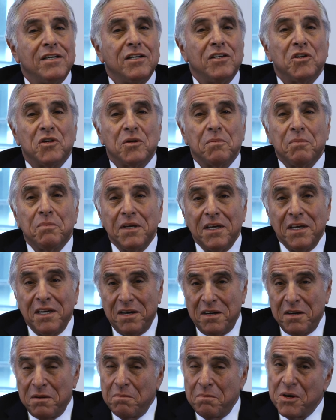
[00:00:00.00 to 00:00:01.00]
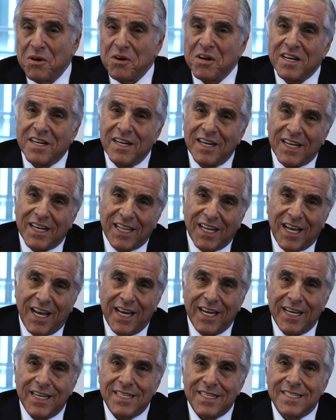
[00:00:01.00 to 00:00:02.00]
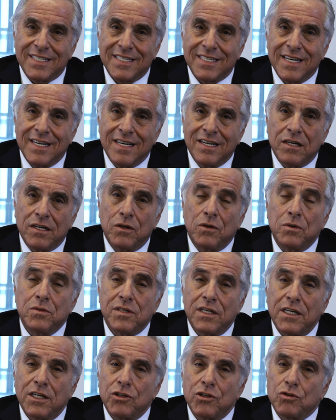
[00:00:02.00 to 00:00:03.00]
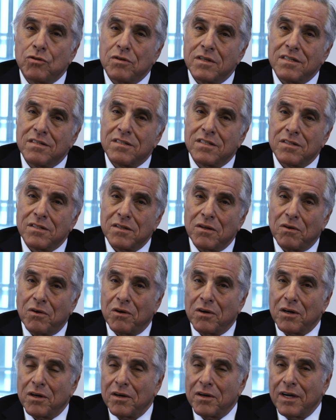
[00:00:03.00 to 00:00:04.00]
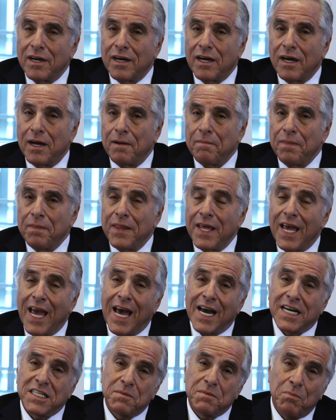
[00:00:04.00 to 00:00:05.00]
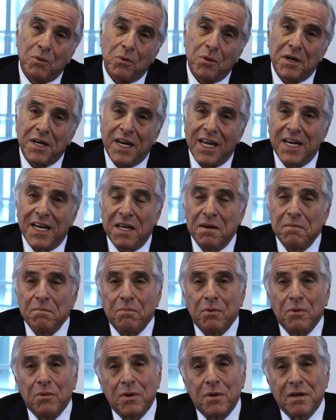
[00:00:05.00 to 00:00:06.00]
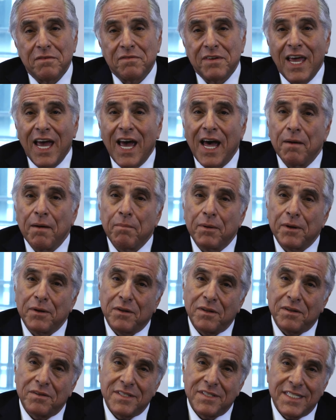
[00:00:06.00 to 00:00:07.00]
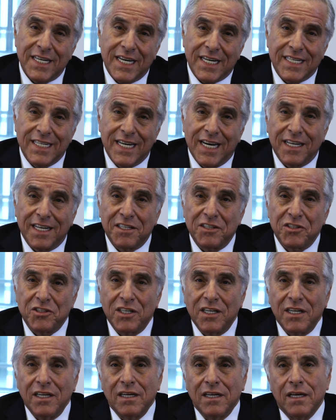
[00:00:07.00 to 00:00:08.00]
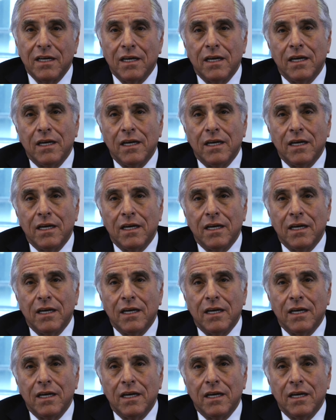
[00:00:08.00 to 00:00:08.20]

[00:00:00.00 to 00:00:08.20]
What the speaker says: European, and American clients whose interests are the export and import of capital, technology,